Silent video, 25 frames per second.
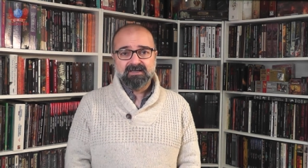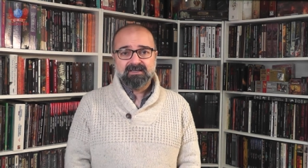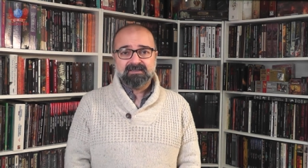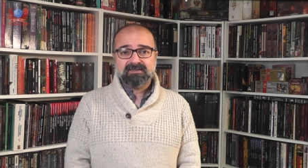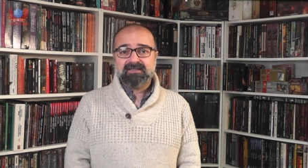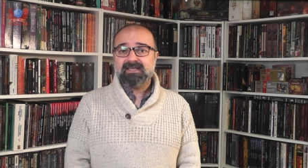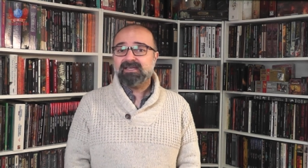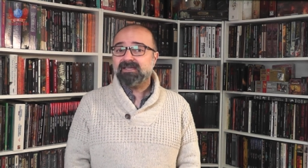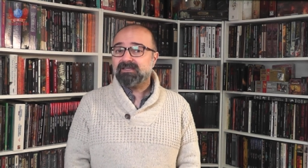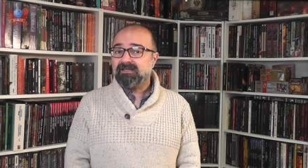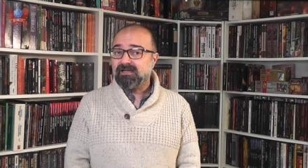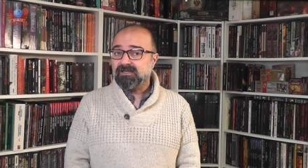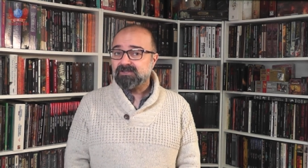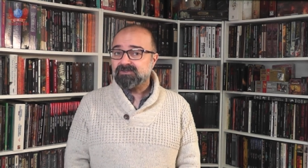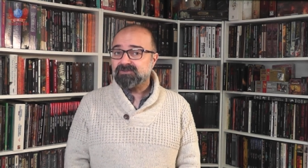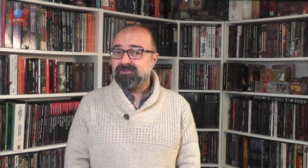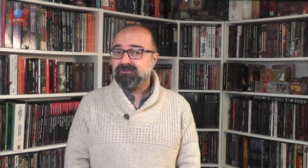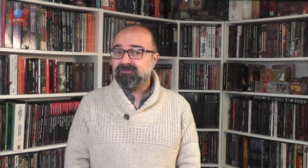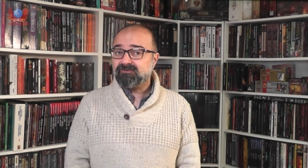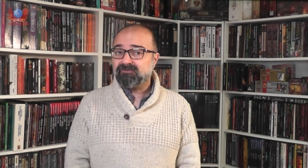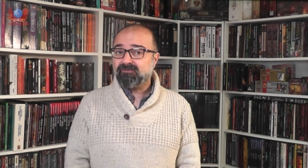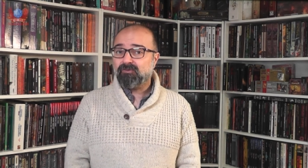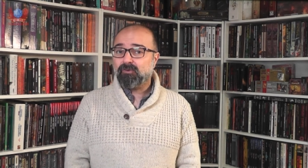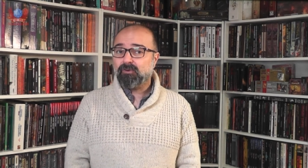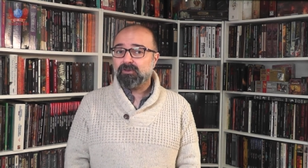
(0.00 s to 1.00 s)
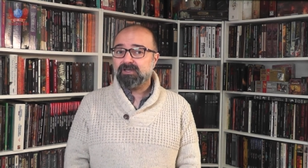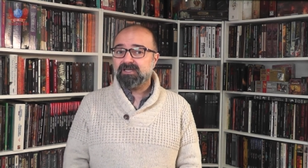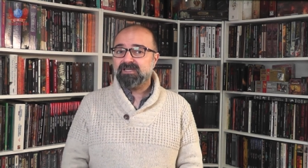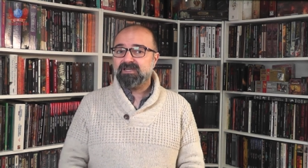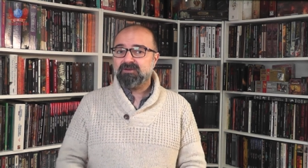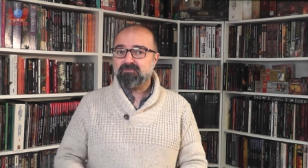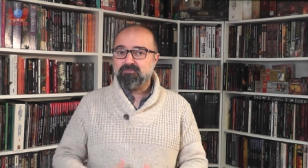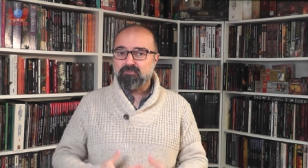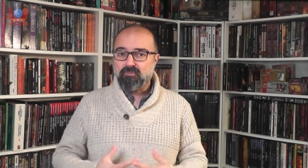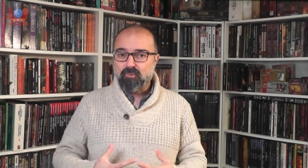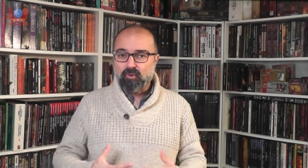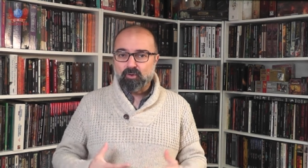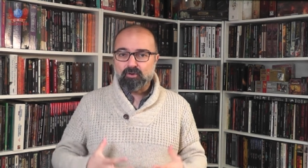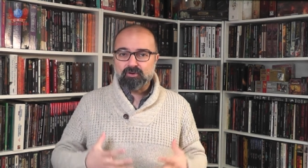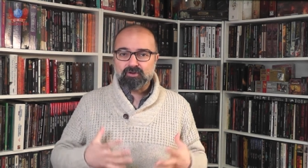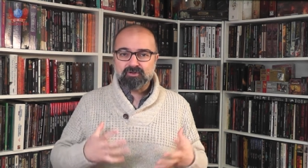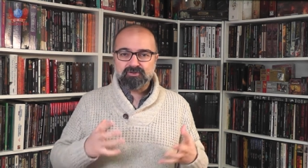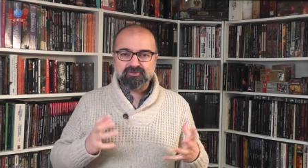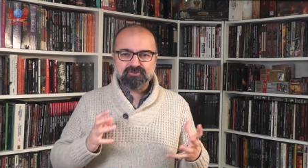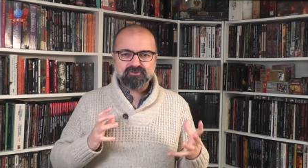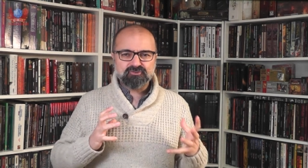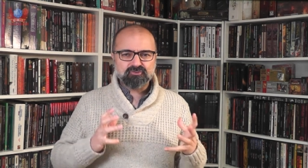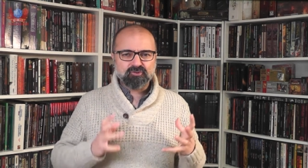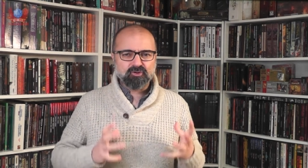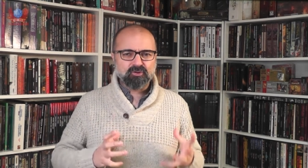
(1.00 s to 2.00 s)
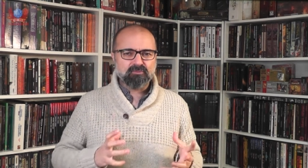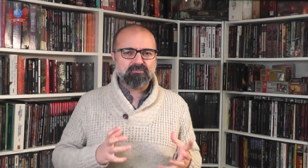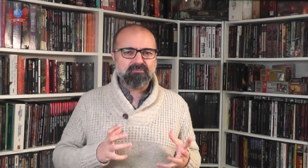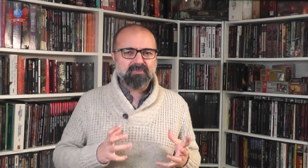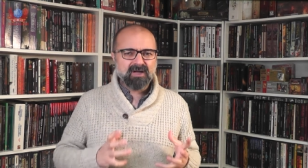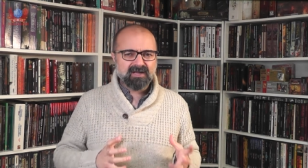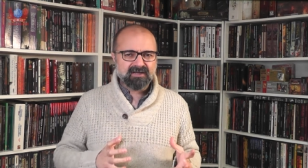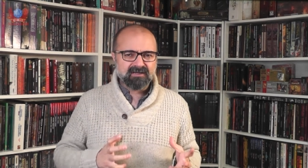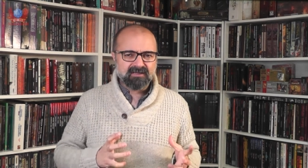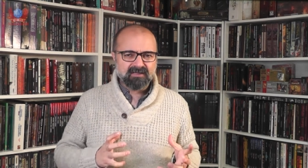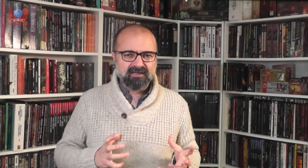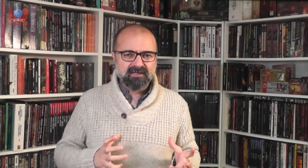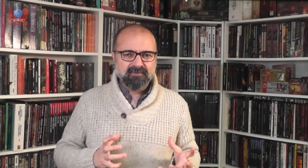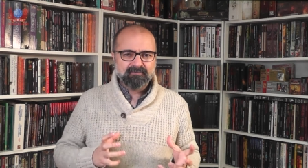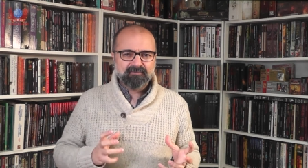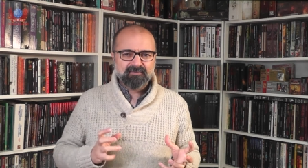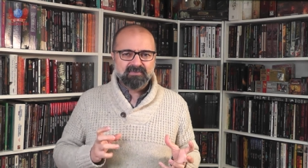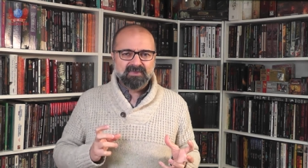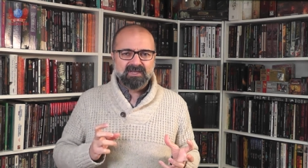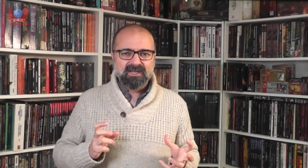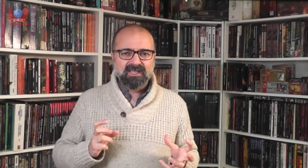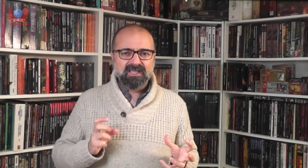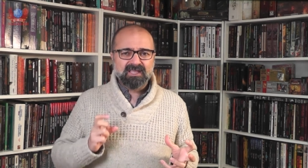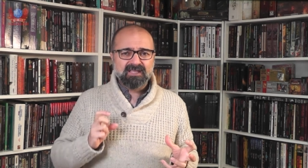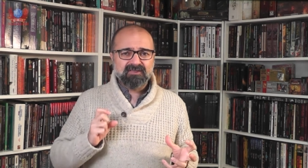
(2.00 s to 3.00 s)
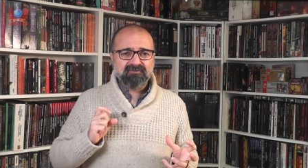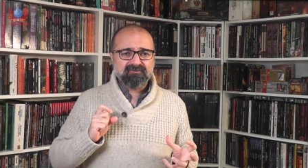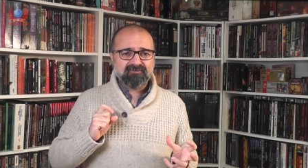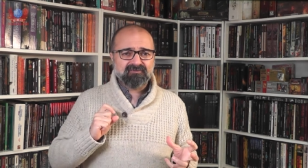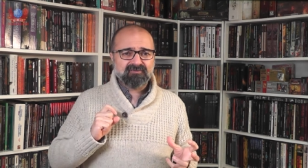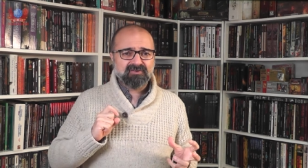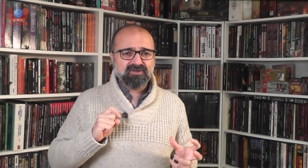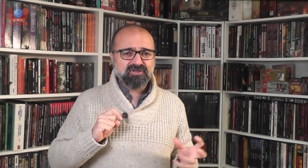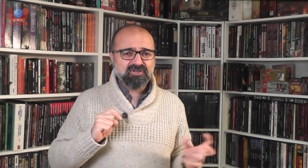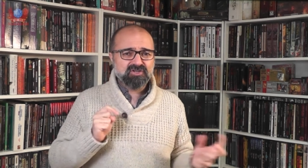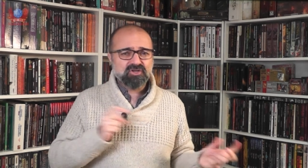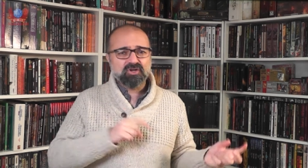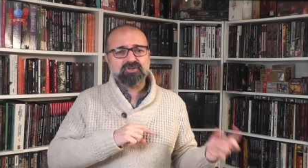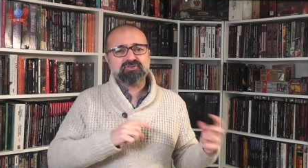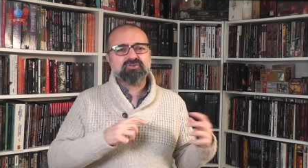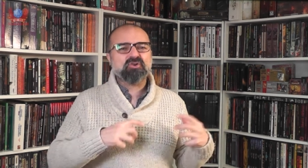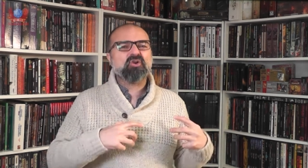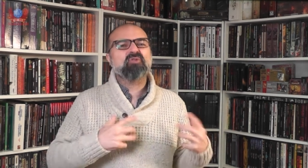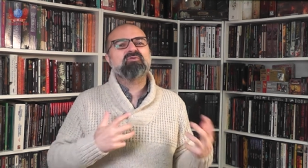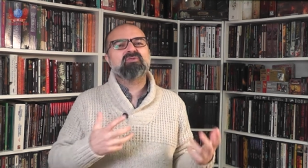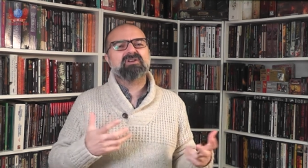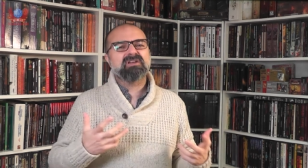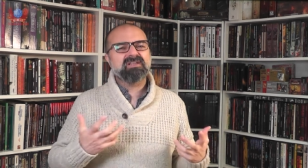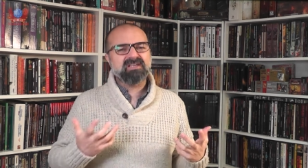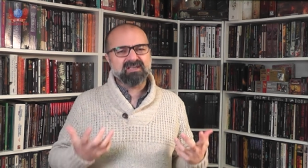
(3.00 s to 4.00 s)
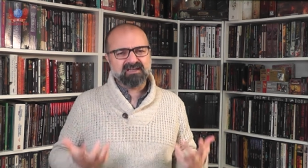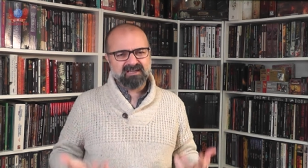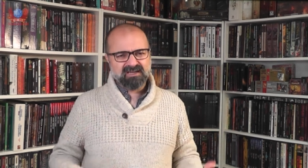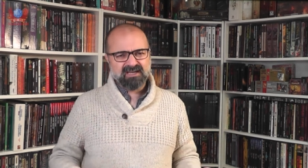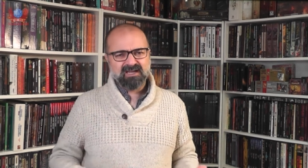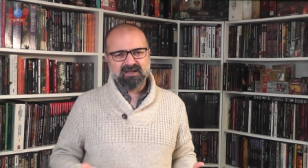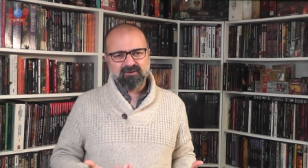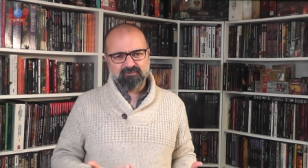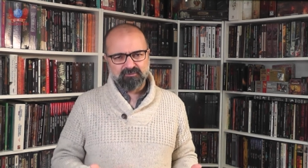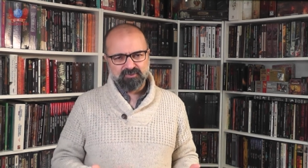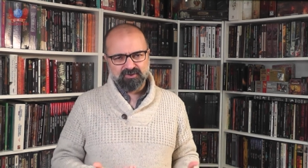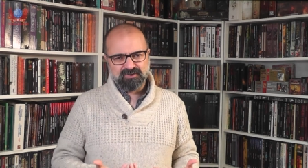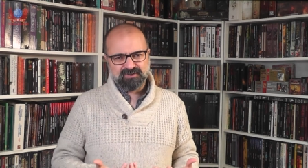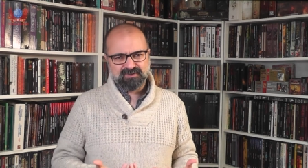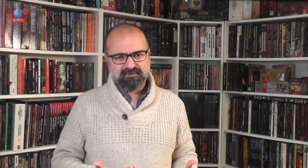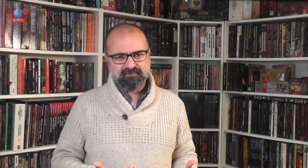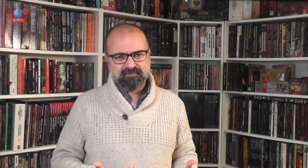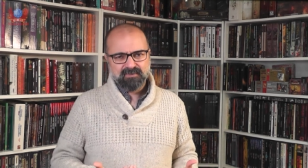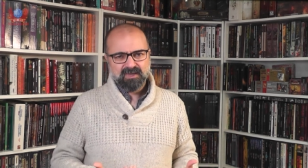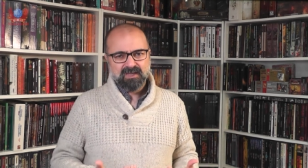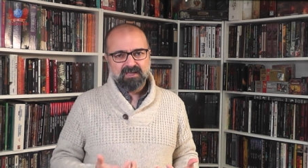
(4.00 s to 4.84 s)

They can also fall in a more controlled manner if not overly encumbered.